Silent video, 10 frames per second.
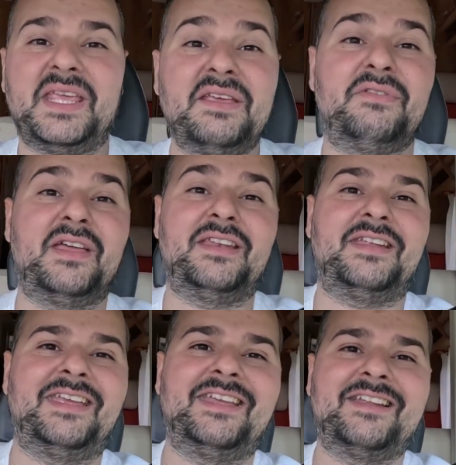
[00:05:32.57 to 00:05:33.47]
even
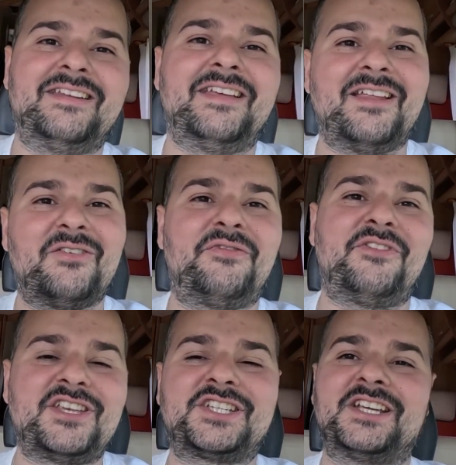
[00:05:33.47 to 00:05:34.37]
in an
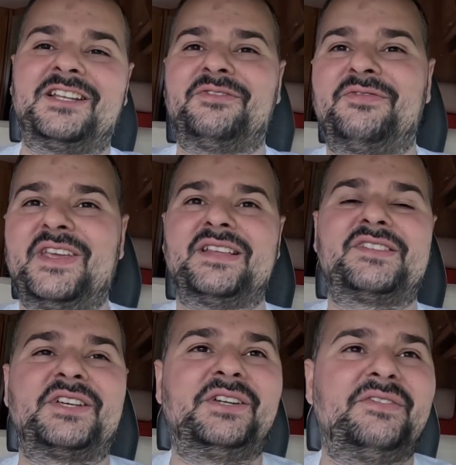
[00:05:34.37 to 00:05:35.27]
official Fiat
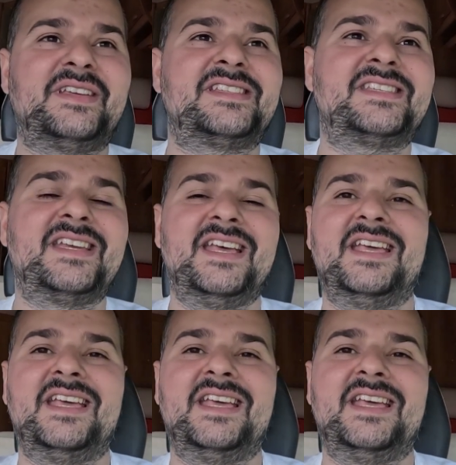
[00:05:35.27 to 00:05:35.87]
service,